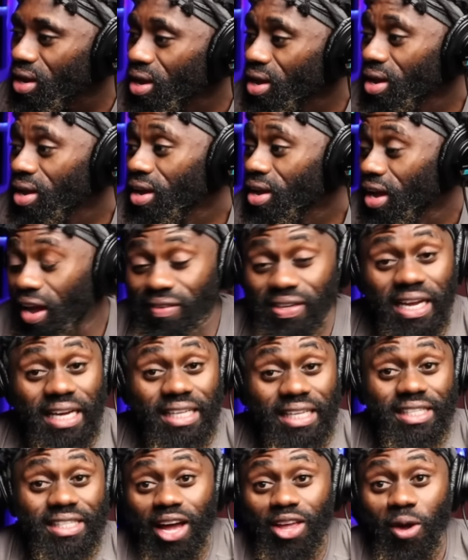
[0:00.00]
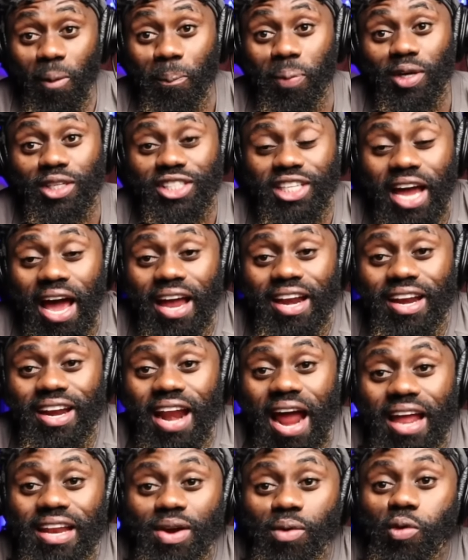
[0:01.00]
If they tell you Putri and
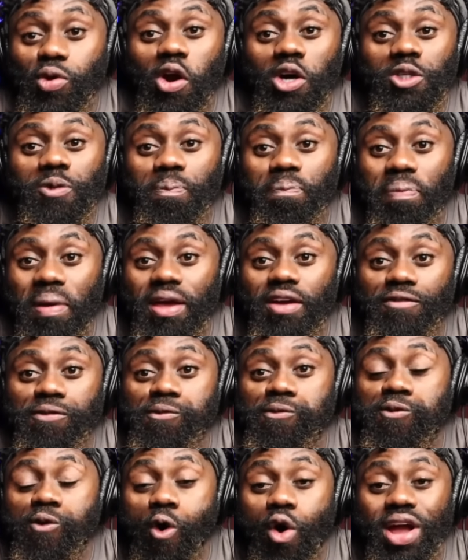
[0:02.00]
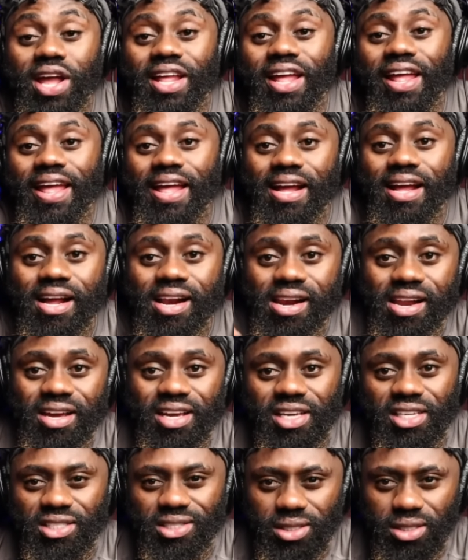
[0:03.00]
Ariani will not speak fluent
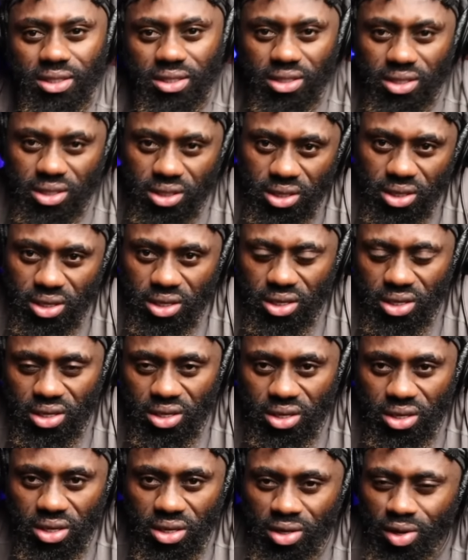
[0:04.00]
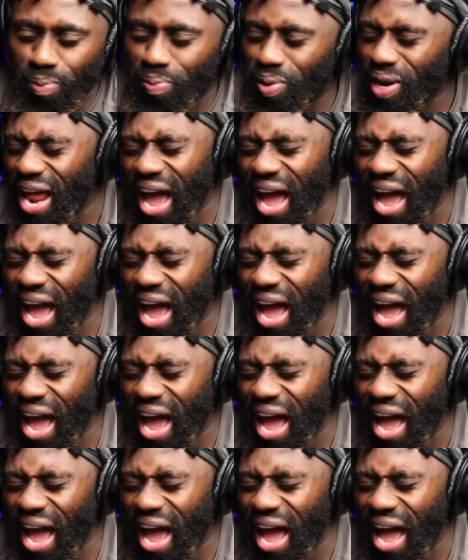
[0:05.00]
English, you'll be like,